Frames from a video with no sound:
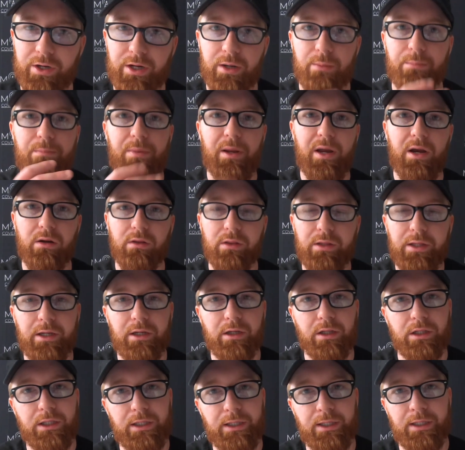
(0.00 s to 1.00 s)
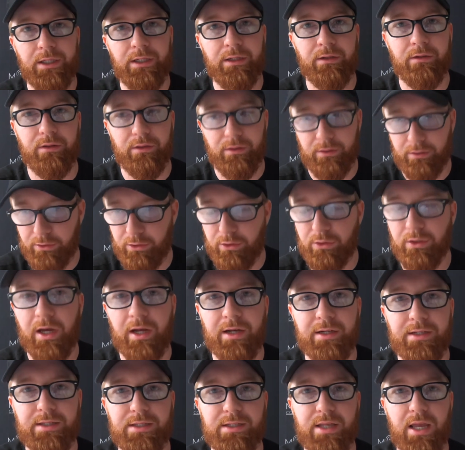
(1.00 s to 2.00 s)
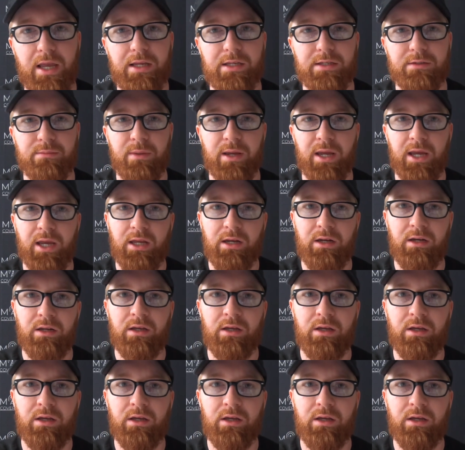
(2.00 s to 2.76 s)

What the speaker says: a beer legally in the United States, man.